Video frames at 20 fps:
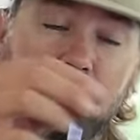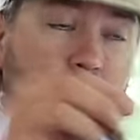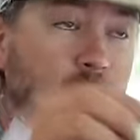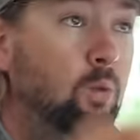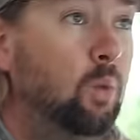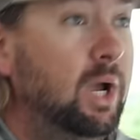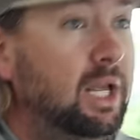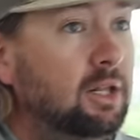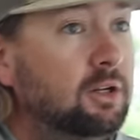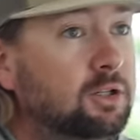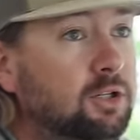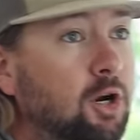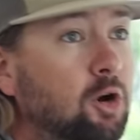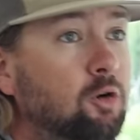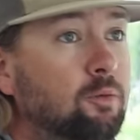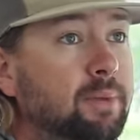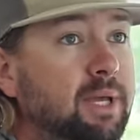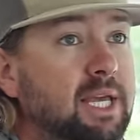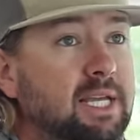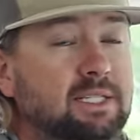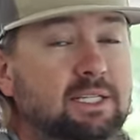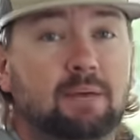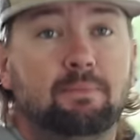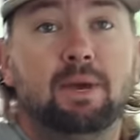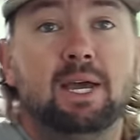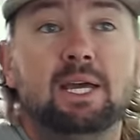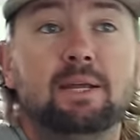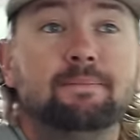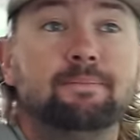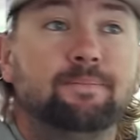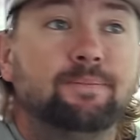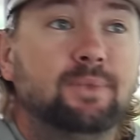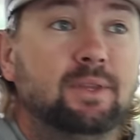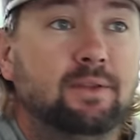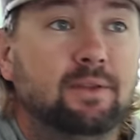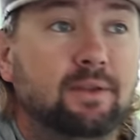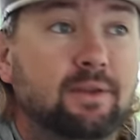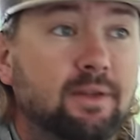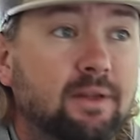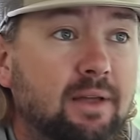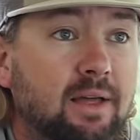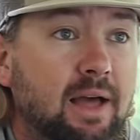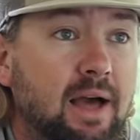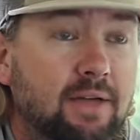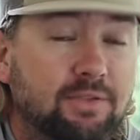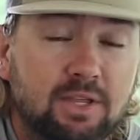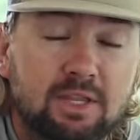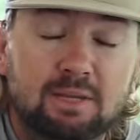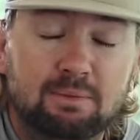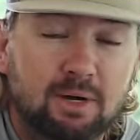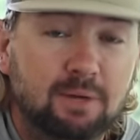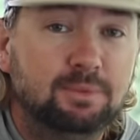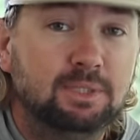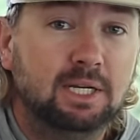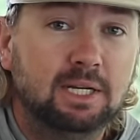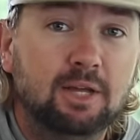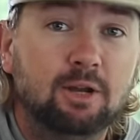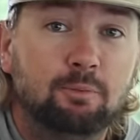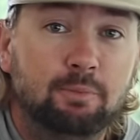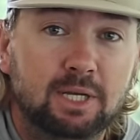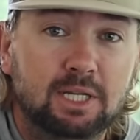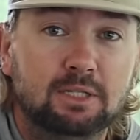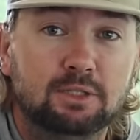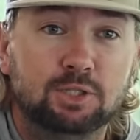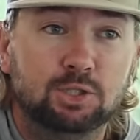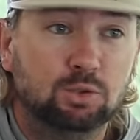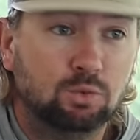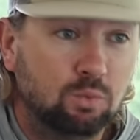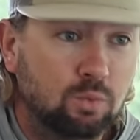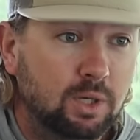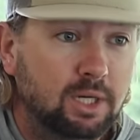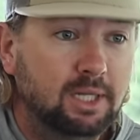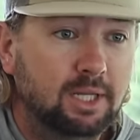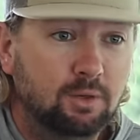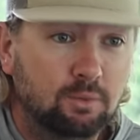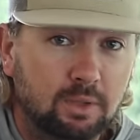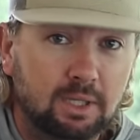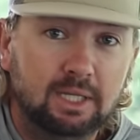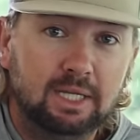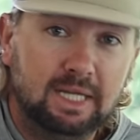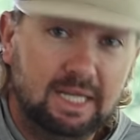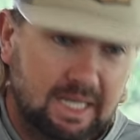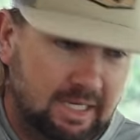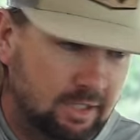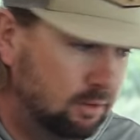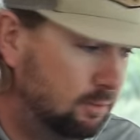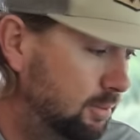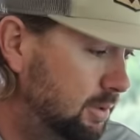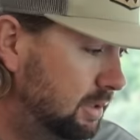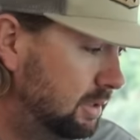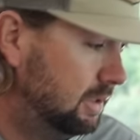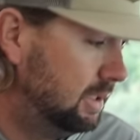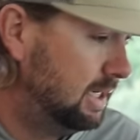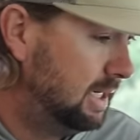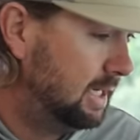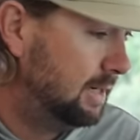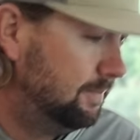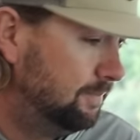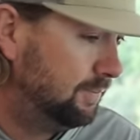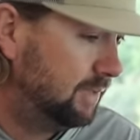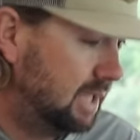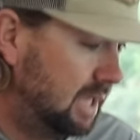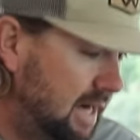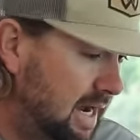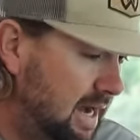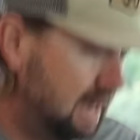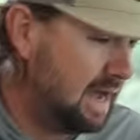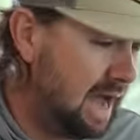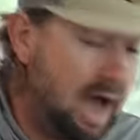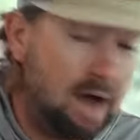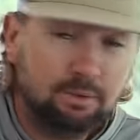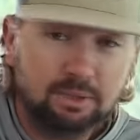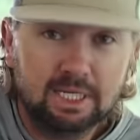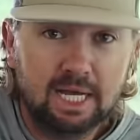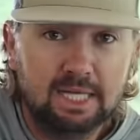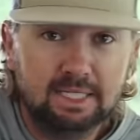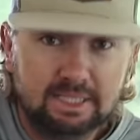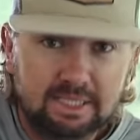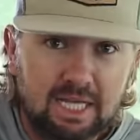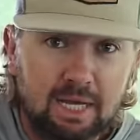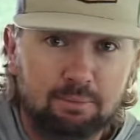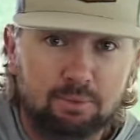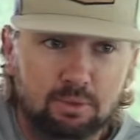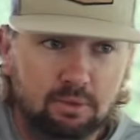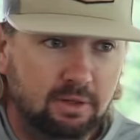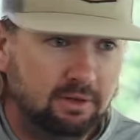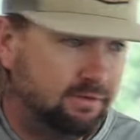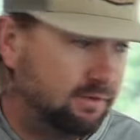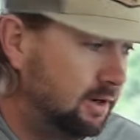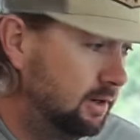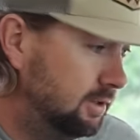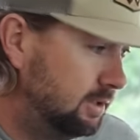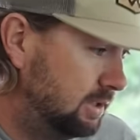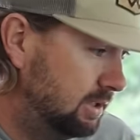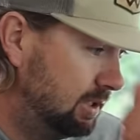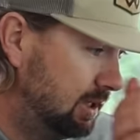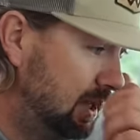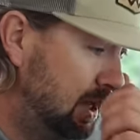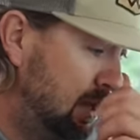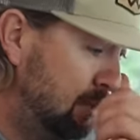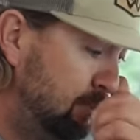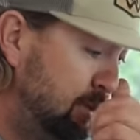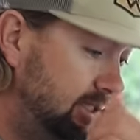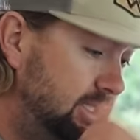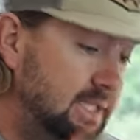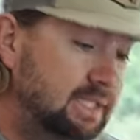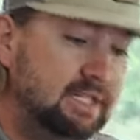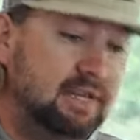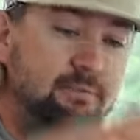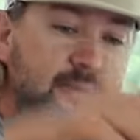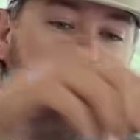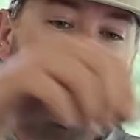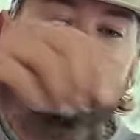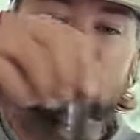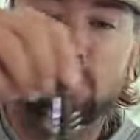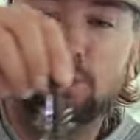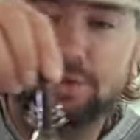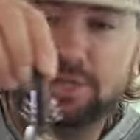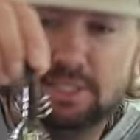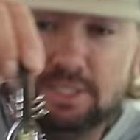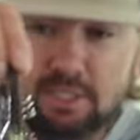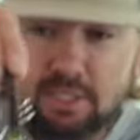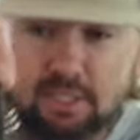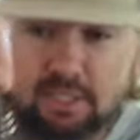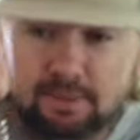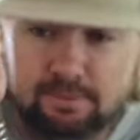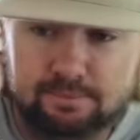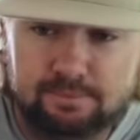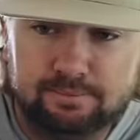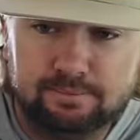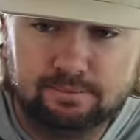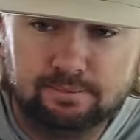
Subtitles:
Wheeler told me, he said, man, I think them upside down appendages really, really help. And I was kind of skeptical at first, but since I've been throwing this thing,